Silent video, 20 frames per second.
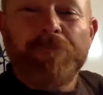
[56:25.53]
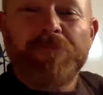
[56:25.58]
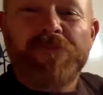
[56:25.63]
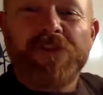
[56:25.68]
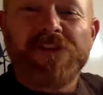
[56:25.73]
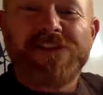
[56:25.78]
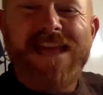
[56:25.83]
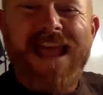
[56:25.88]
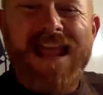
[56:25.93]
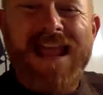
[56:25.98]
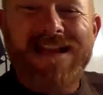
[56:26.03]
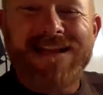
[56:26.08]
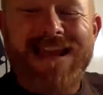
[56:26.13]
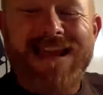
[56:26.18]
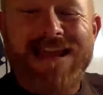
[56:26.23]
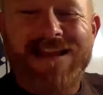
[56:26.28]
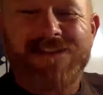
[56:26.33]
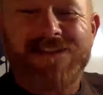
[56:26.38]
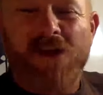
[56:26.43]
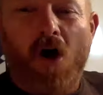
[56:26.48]
The
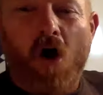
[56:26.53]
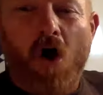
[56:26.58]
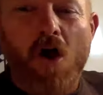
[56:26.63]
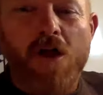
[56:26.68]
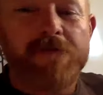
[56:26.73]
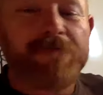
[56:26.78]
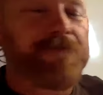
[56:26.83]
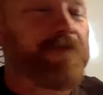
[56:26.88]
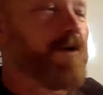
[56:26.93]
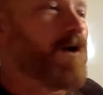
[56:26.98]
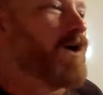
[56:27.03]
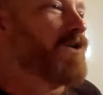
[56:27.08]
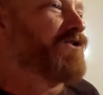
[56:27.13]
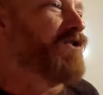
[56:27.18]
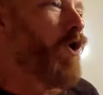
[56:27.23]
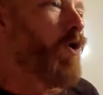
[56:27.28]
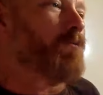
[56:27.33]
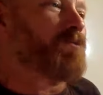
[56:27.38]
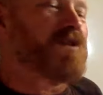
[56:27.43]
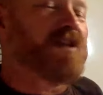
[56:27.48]
technique that I've
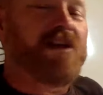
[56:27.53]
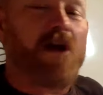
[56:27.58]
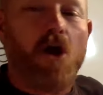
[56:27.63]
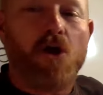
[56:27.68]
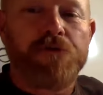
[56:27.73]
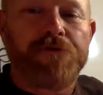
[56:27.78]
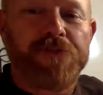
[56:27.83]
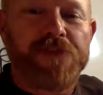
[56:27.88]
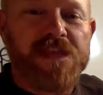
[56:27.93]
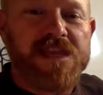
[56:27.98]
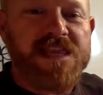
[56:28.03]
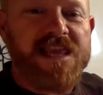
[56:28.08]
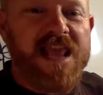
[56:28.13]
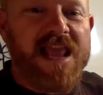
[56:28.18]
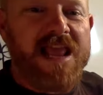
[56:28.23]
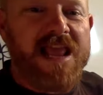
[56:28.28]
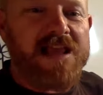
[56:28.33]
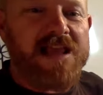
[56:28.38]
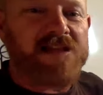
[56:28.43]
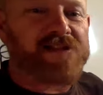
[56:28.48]
adopted over the
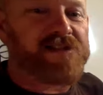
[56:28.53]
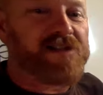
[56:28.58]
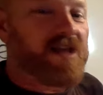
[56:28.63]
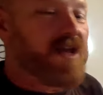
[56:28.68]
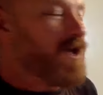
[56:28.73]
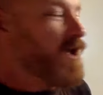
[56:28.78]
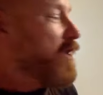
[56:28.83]
years,